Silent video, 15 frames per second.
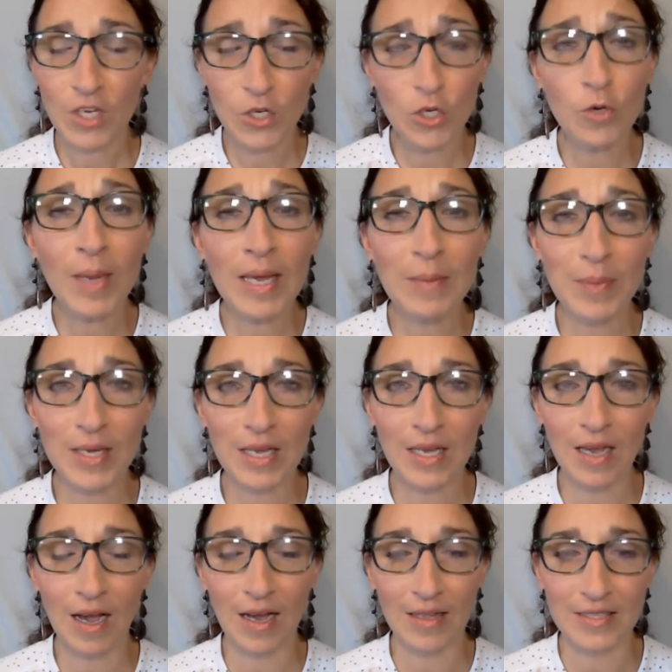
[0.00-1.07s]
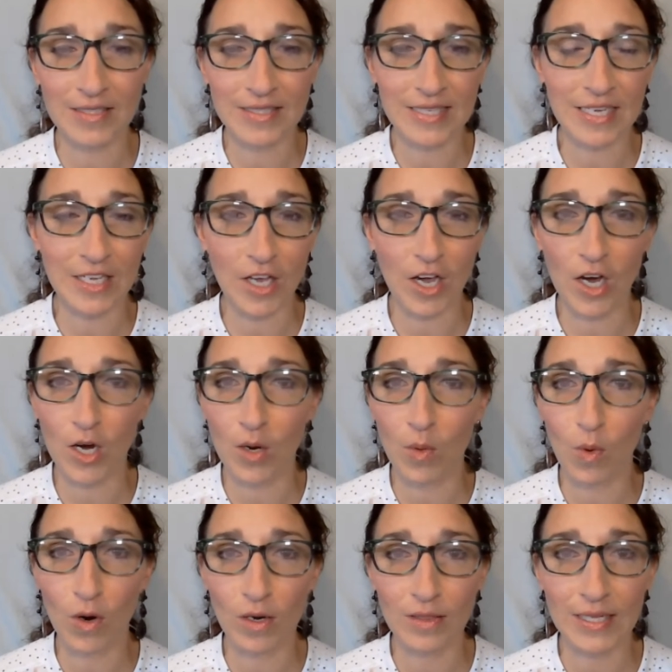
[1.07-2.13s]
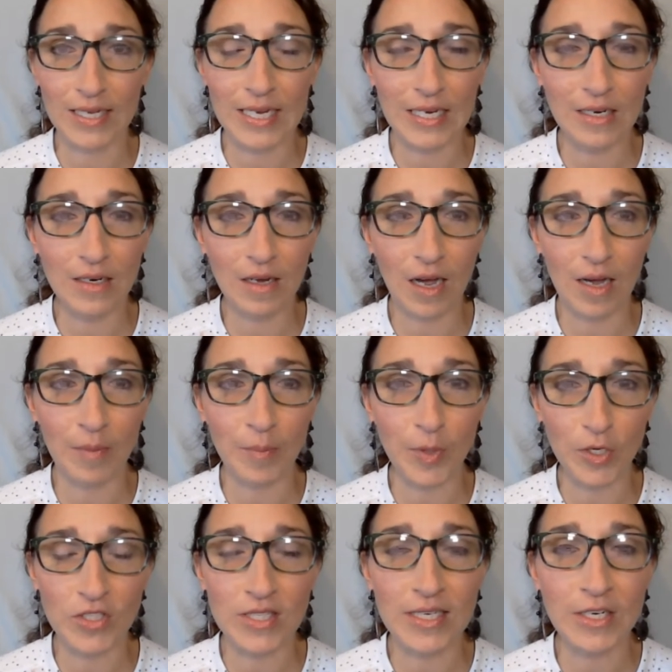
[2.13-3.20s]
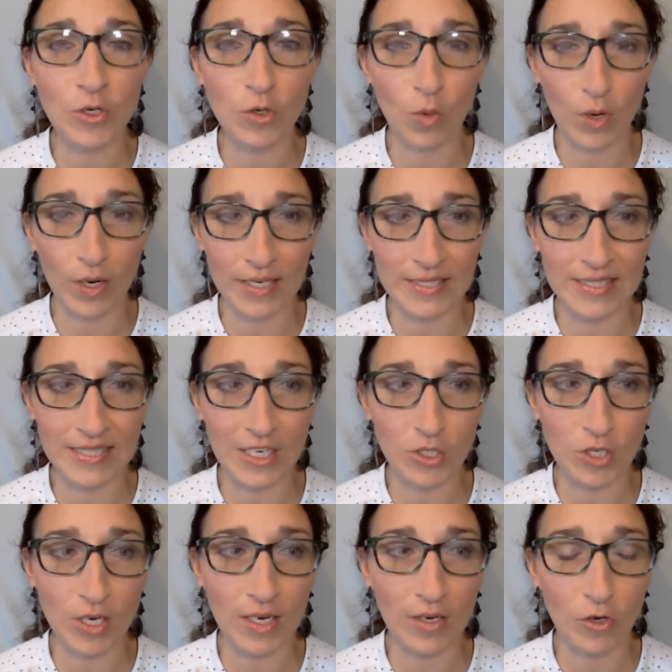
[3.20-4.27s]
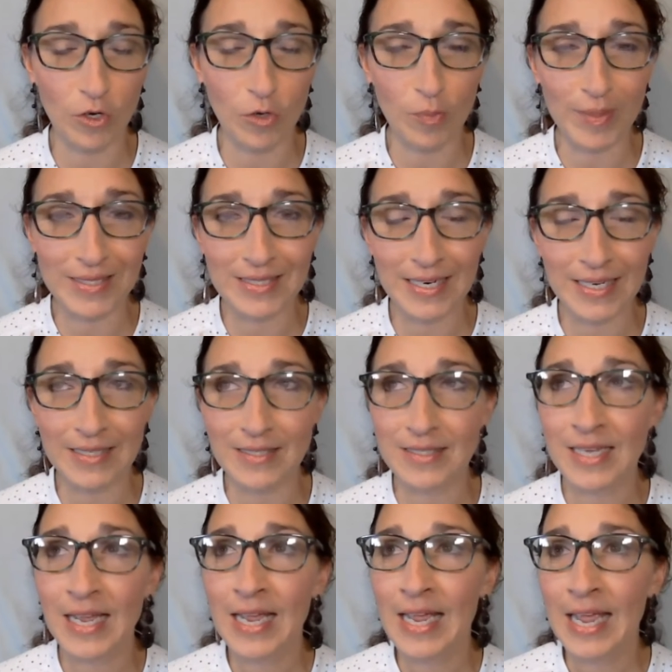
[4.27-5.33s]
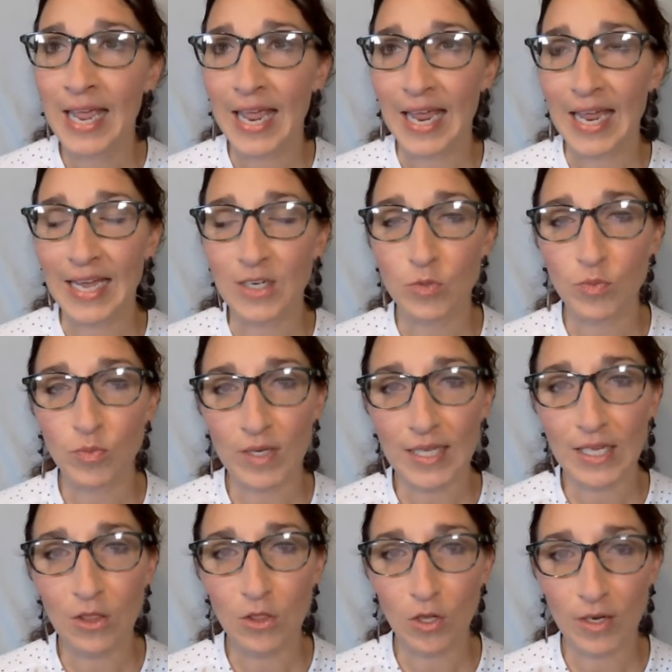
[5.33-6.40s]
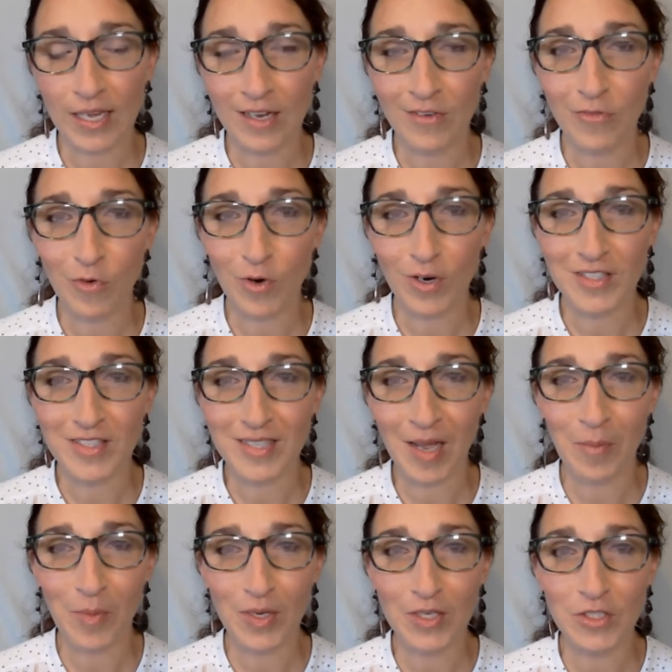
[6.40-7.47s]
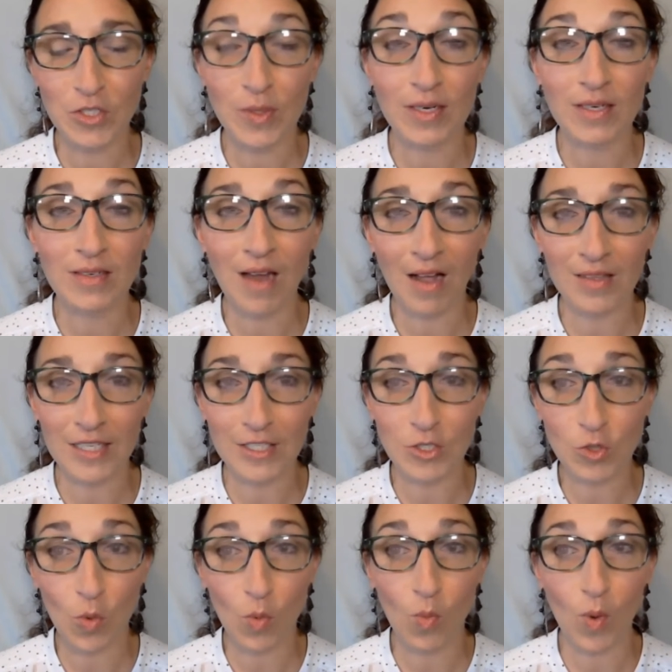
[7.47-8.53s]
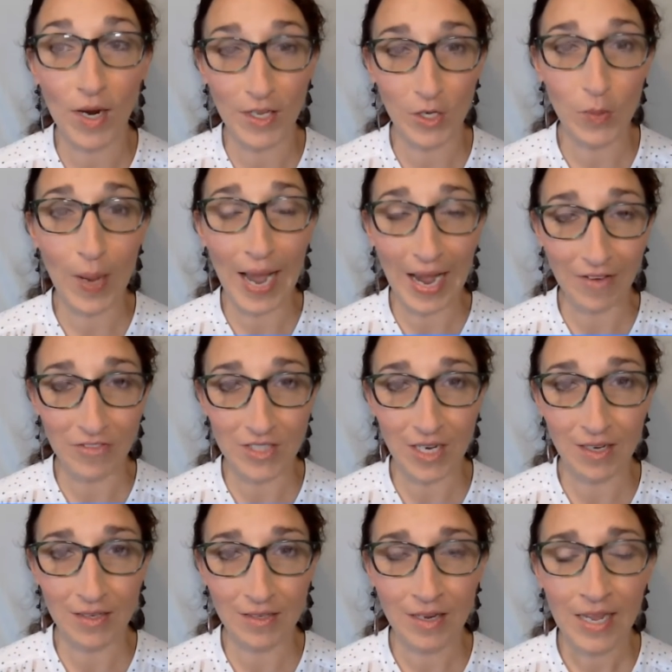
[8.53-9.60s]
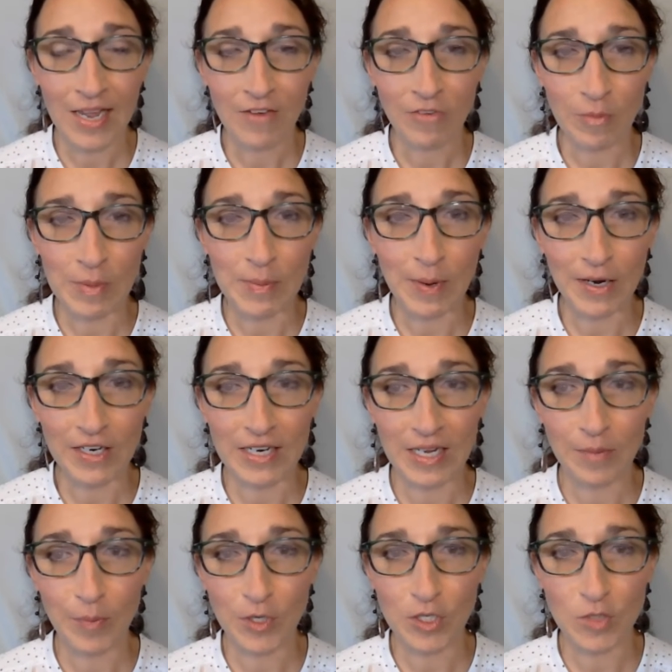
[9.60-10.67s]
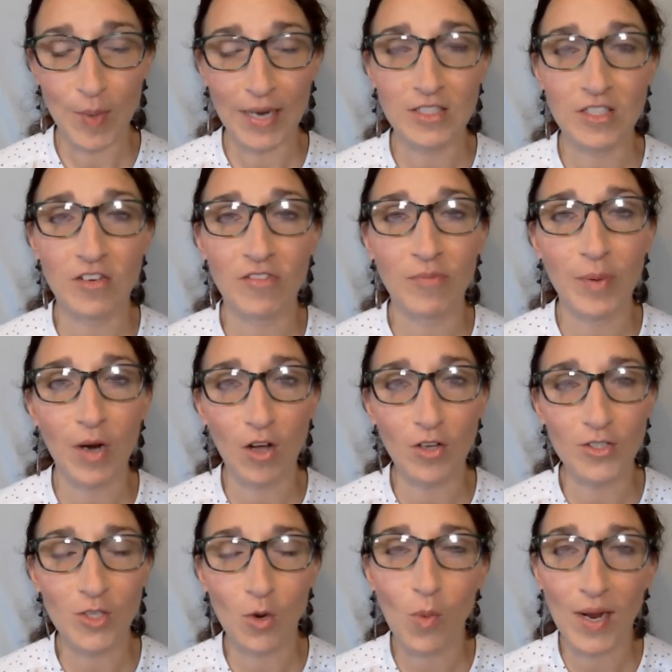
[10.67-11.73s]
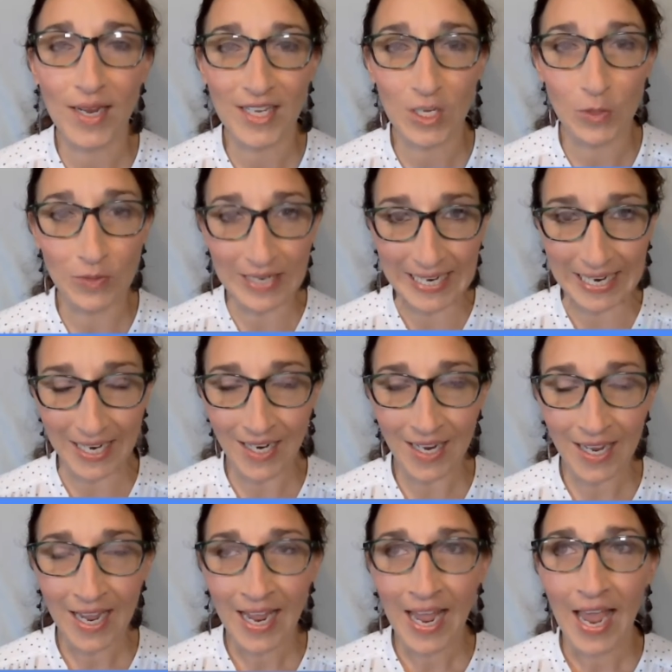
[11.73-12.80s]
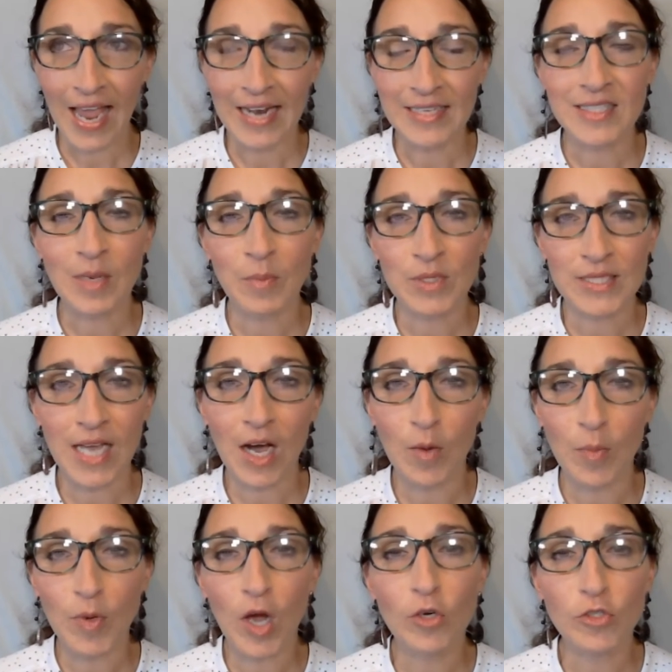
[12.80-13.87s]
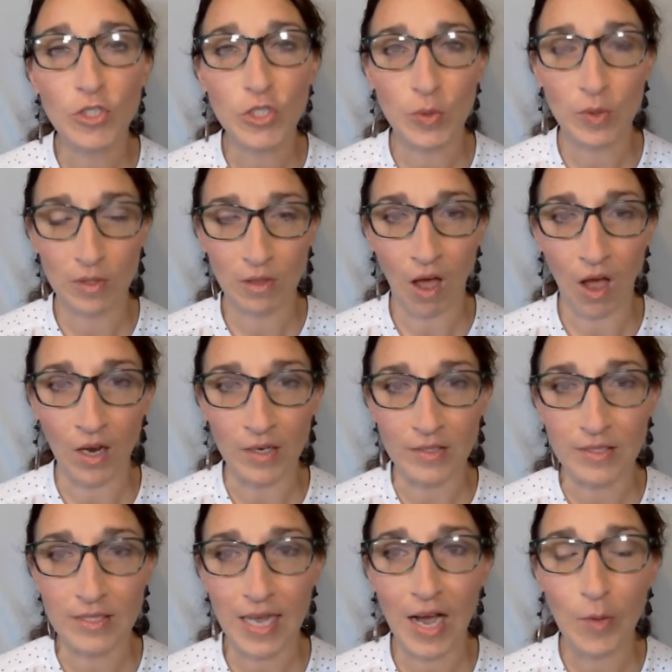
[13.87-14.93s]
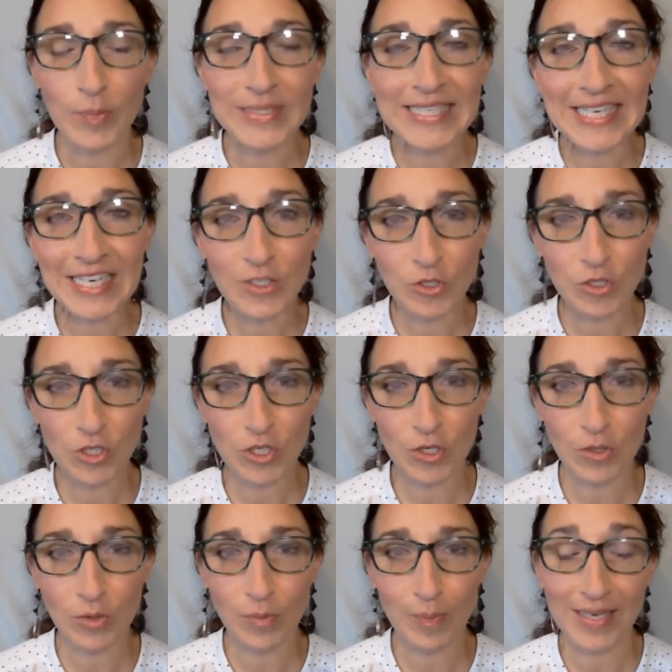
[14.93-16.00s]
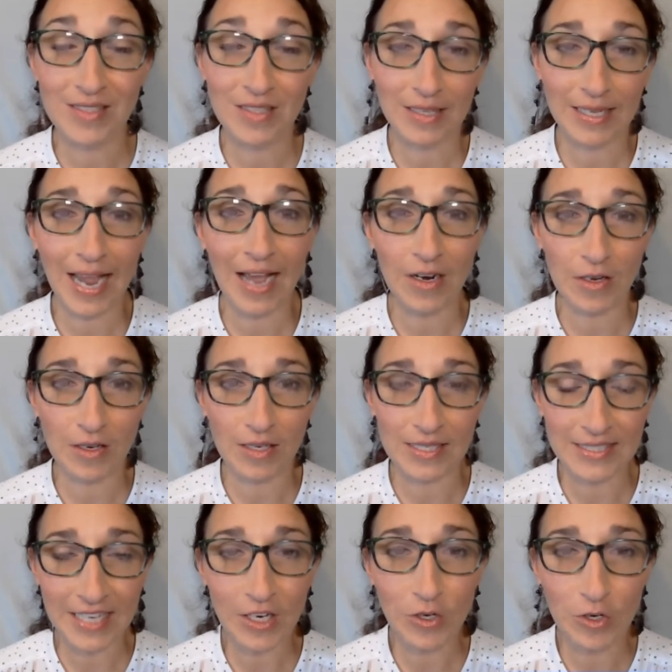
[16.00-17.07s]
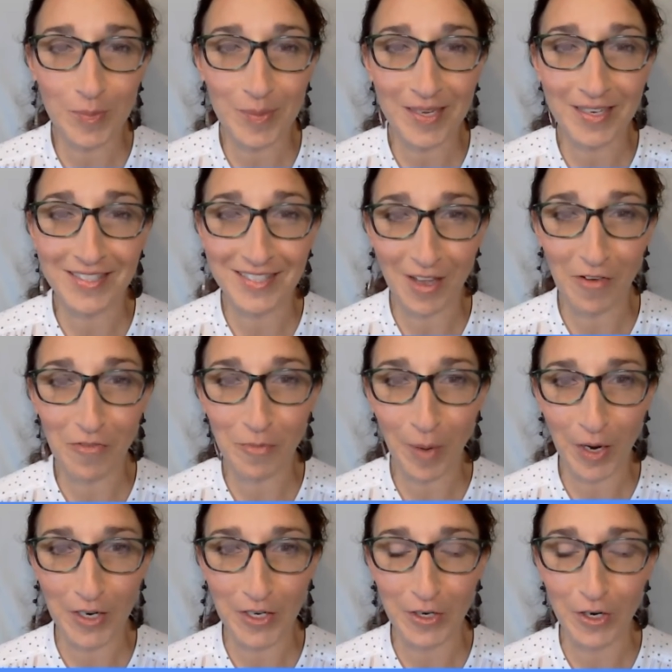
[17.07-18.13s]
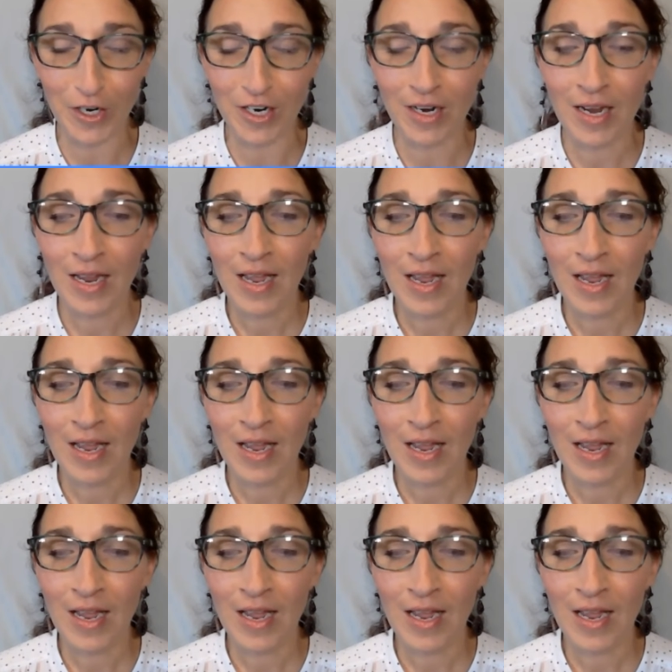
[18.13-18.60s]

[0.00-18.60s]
you may be uh, the CEO or a lead um, person in your organization or your business and really looking for someone to acknowledge what you have done from a marketing perspective, but also what you need. And it's someone to help coach you along, to help teach you basically how to continue to be a self marketer,